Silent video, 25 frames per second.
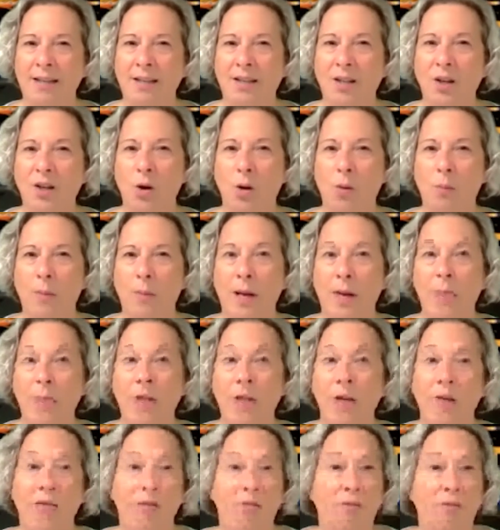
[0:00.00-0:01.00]

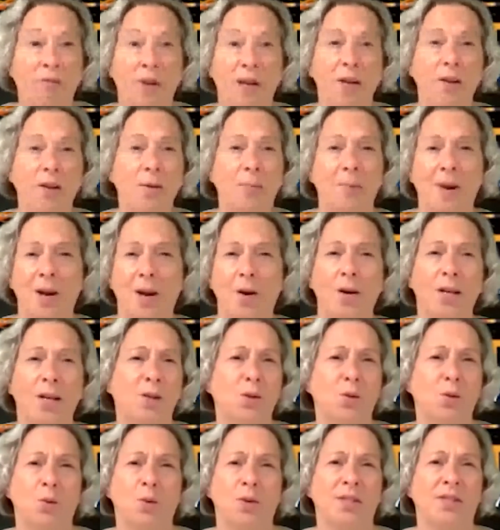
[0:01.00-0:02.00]
Maybe a failed
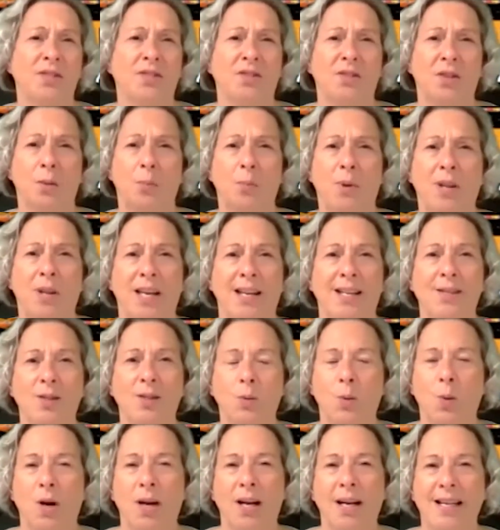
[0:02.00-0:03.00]
marriage was the
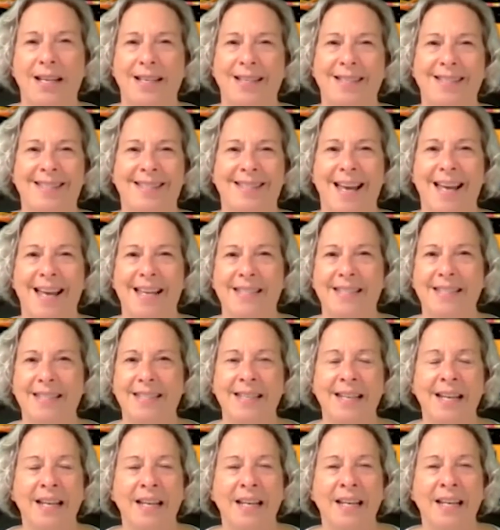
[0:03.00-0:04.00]
place where he
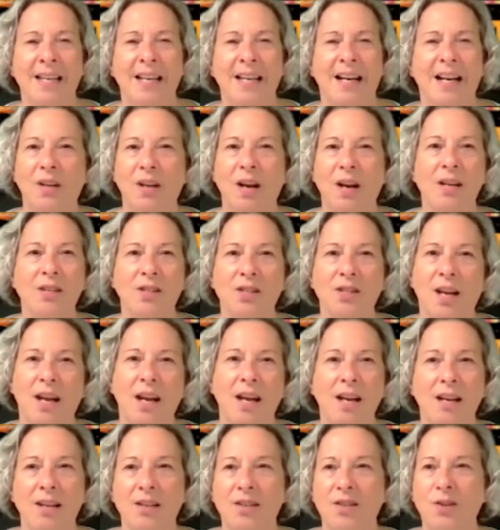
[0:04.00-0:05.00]
says, gosh,
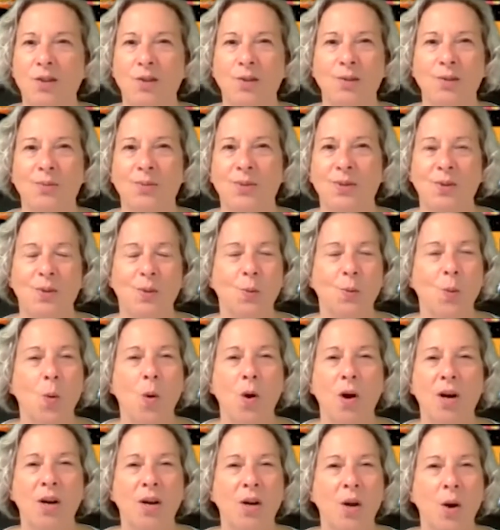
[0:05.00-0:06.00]
Gay, you
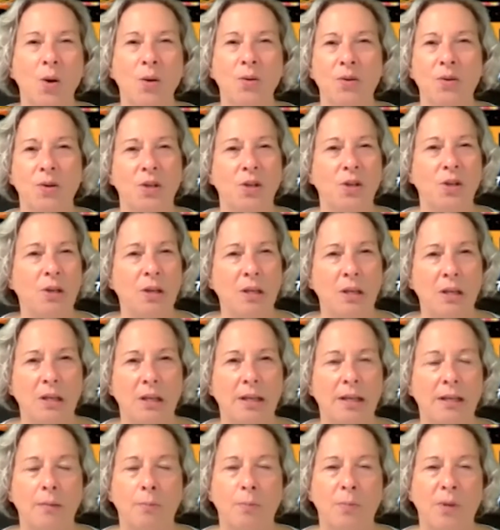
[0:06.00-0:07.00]
swore an oath and you didn't
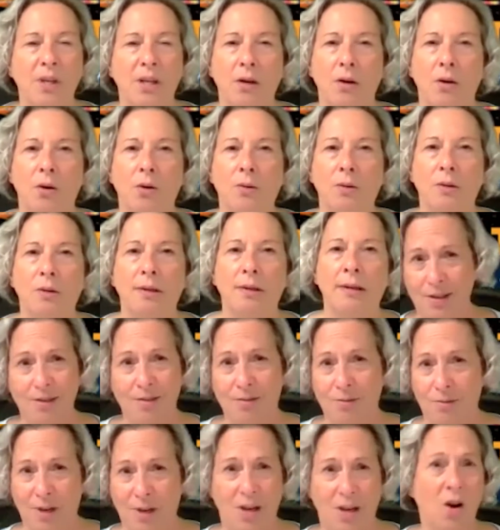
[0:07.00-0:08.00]
keep the oath.
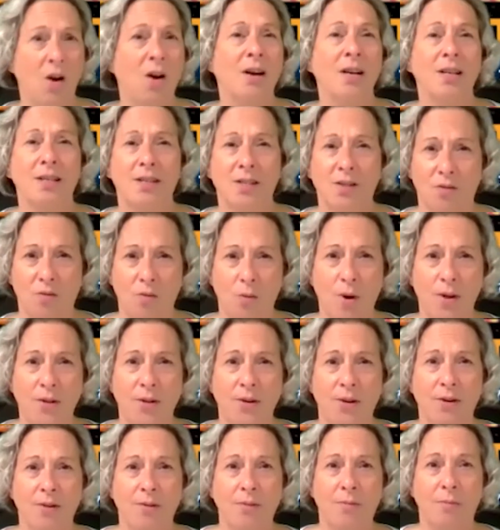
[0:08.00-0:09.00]
Regardless of
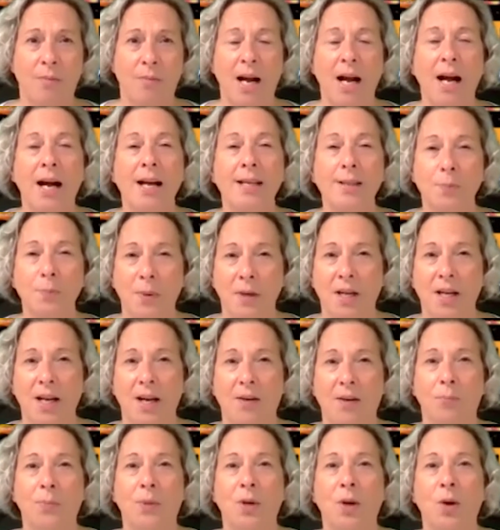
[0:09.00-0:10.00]
whether my husband
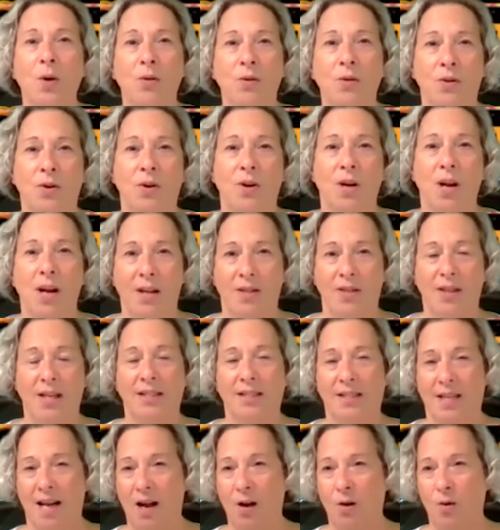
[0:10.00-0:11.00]
kept the oath or not,
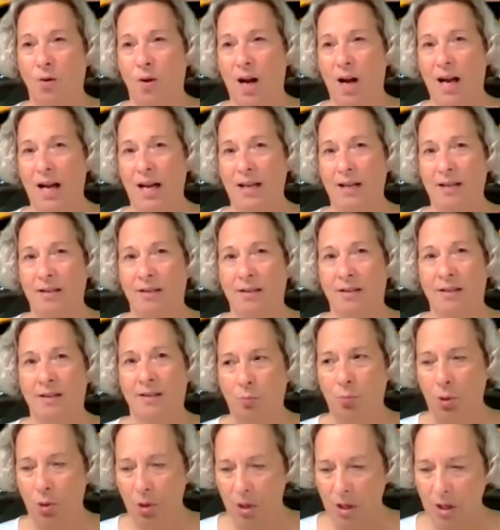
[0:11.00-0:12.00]
that's how I
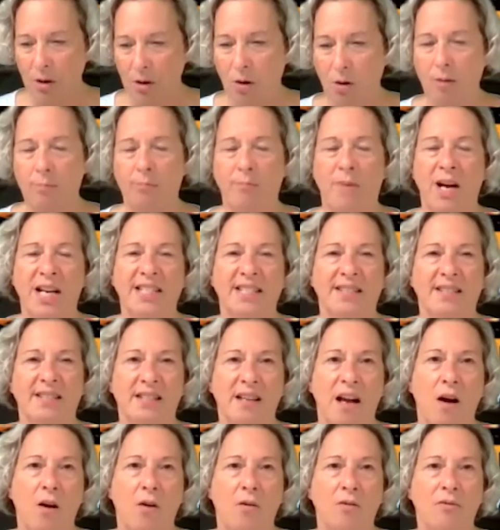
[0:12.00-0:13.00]
put it on
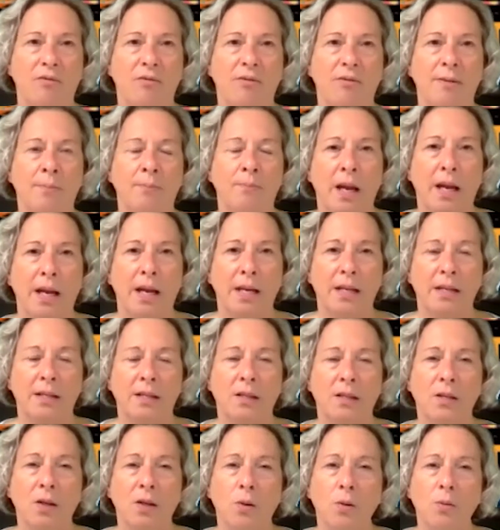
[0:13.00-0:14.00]
myself.
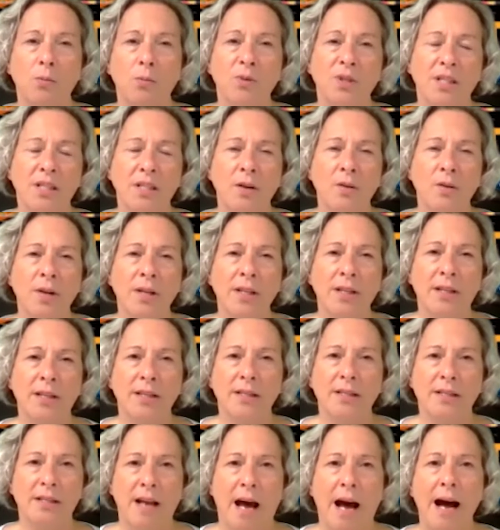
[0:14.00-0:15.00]
And so it was during
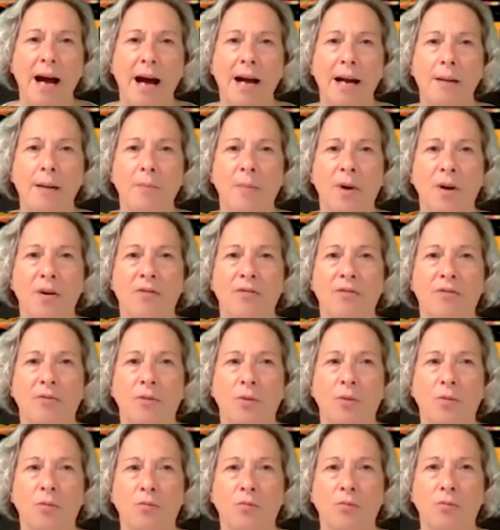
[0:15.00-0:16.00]
this time of
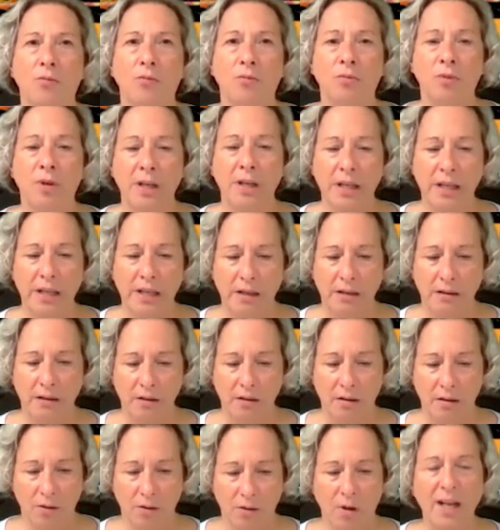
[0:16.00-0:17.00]
really
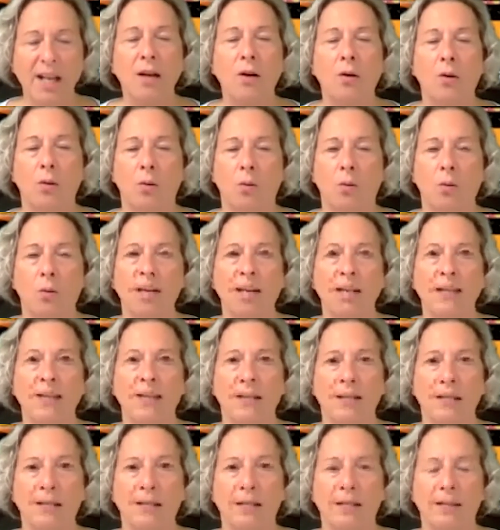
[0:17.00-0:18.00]
critical
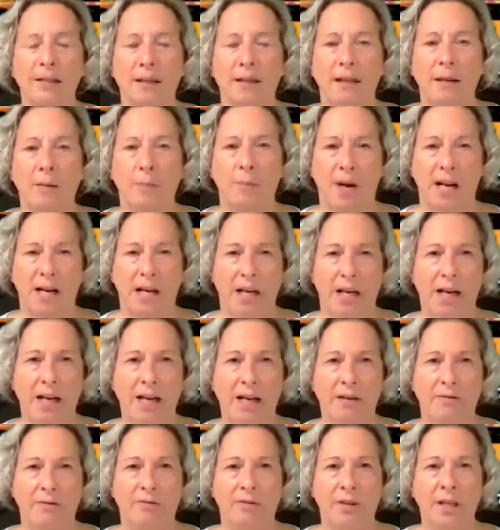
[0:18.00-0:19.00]
weakness in my
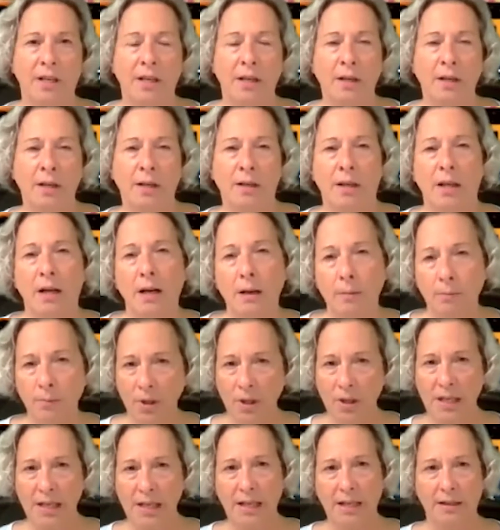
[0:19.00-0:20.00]
life that I'm
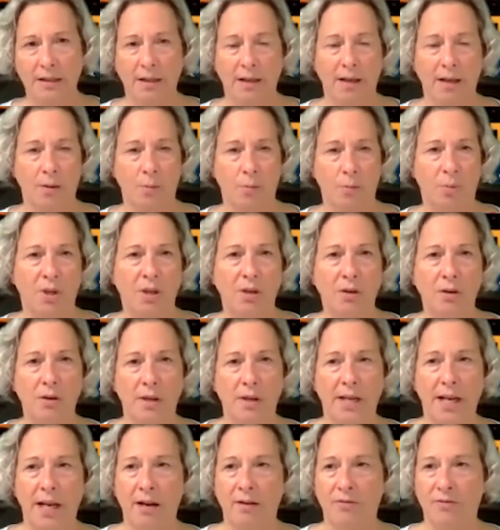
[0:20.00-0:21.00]
looking at the computer
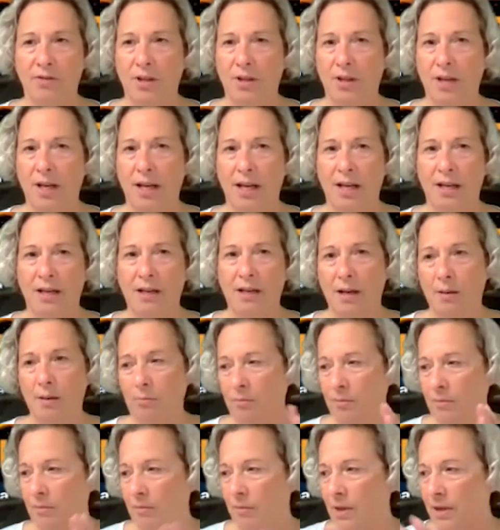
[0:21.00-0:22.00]
day after day, and
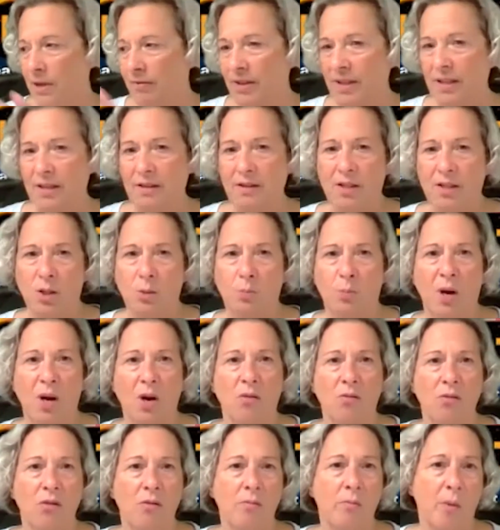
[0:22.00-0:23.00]
I'm living in the
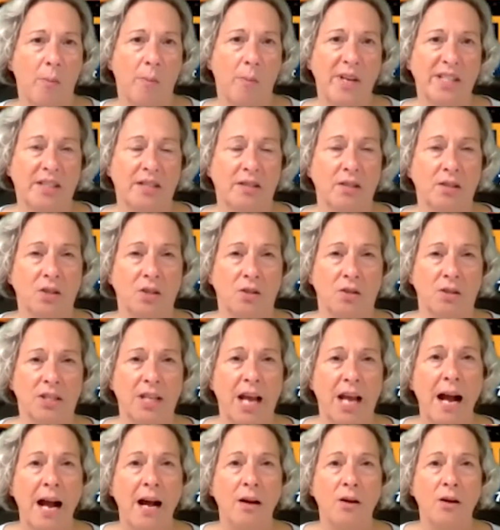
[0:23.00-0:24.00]
spare room of my
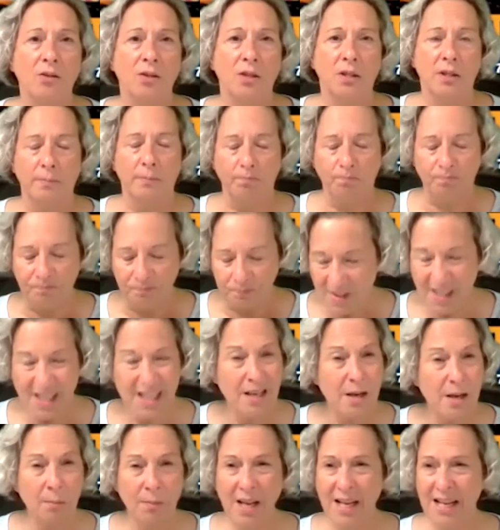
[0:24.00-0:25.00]
sister's house. And
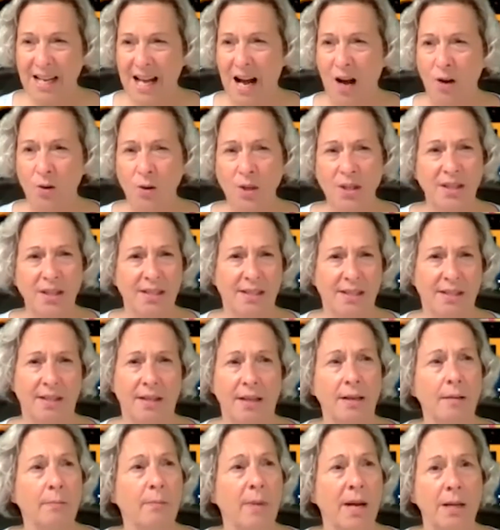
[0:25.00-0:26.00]
I'm like, how can this
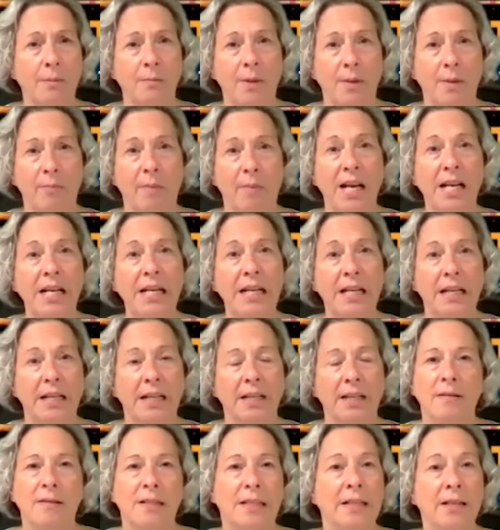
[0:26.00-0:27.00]
thing make me money?
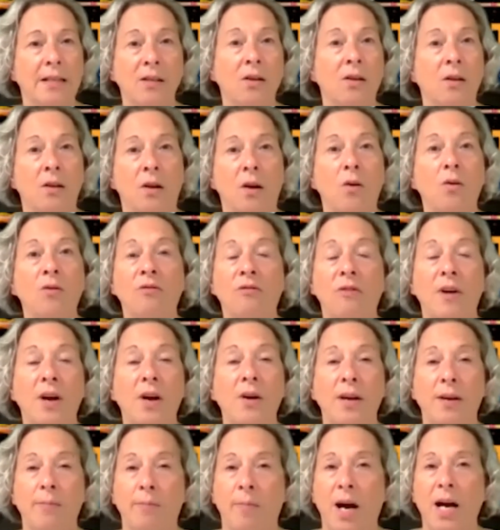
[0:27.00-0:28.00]
I didn't know
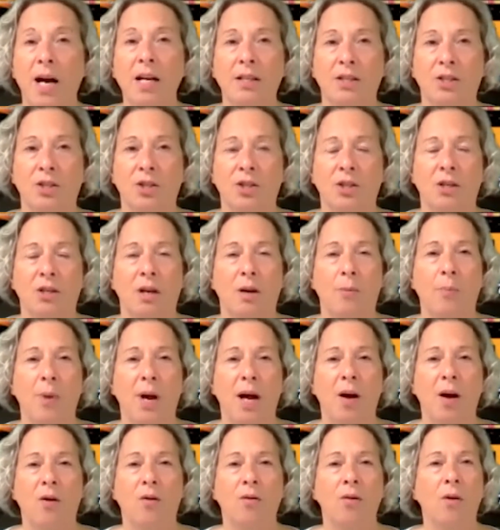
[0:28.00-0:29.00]
very much
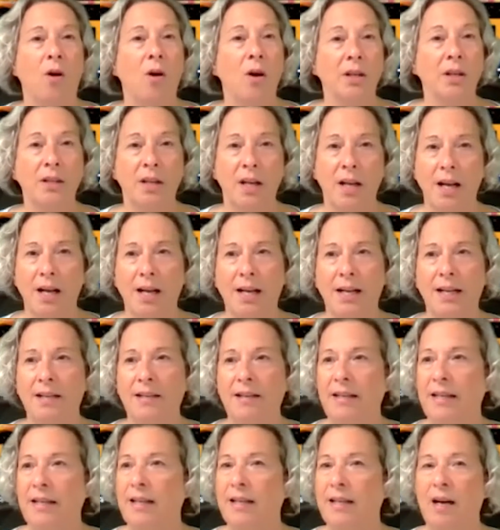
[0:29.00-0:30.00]
about
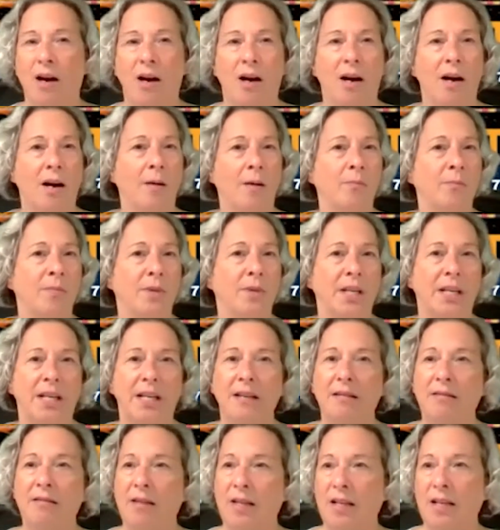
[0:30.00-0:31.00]
online, e-com,
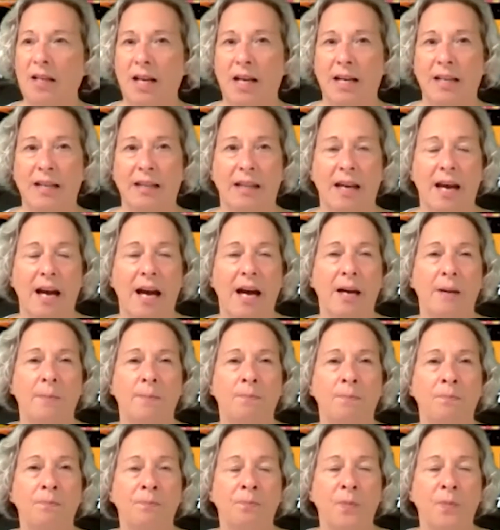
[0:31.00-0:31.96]
anything like that.